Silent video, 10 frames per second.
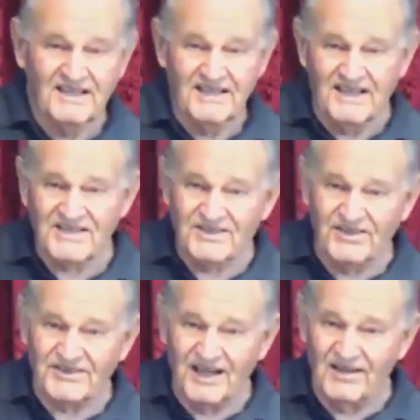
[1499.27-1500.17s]
is not
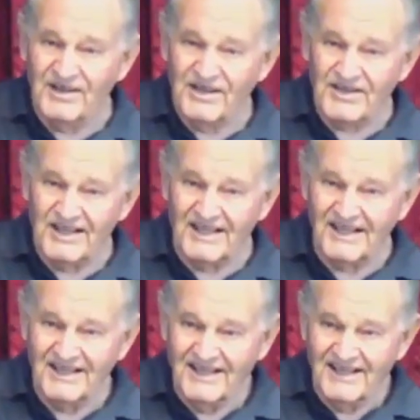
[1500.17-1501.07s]
the only thing
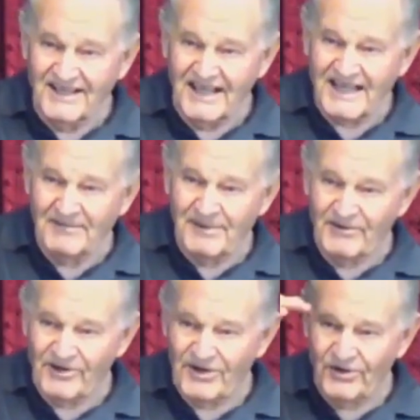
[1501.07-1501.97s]
that can be
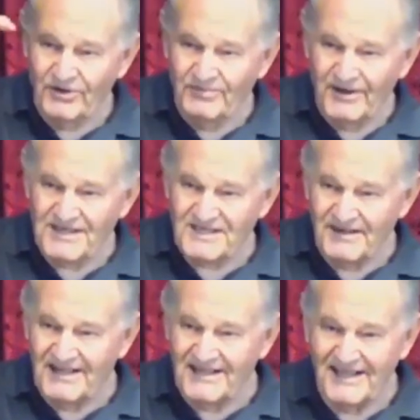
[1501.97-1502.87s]
recalled by its
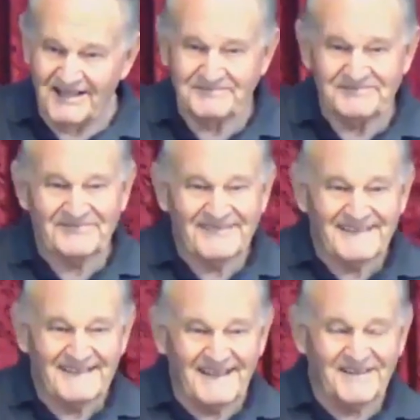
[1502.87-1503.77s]
maker.
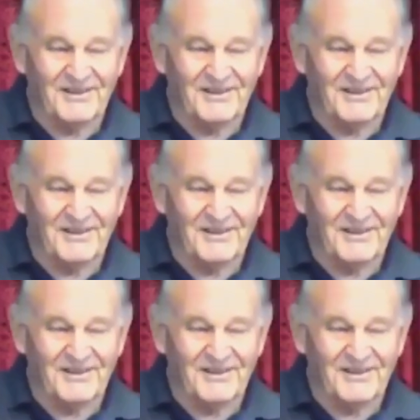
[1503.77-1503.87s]
And I thought, well,